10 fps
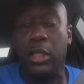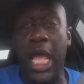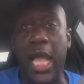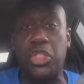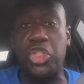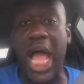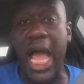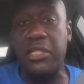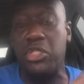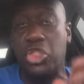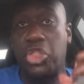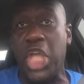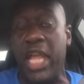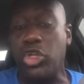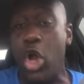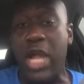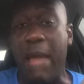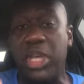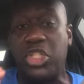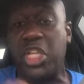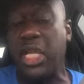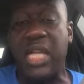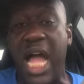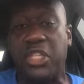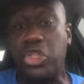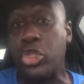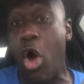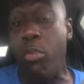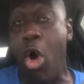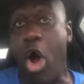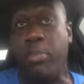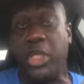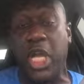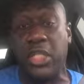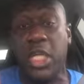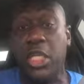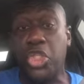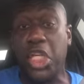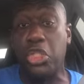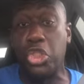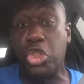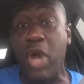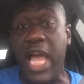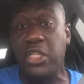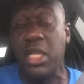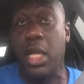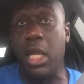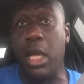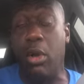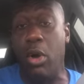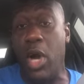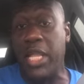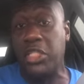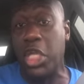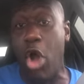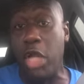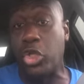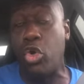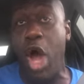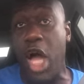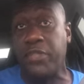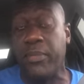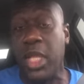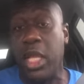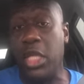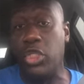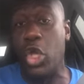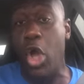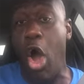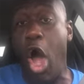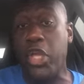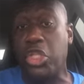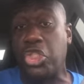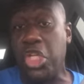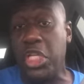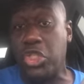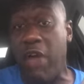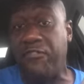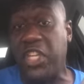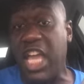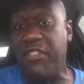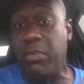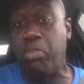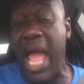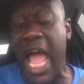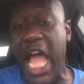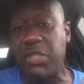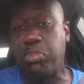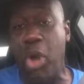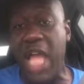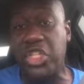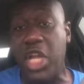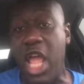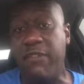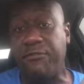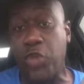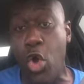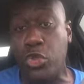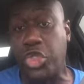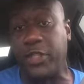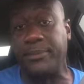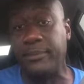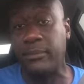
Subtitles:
Lay aside the sin. You don't got to be sin conscious no more because Jesus Christ, what he did on the cross, all your sins are forgiven, past, present, and future.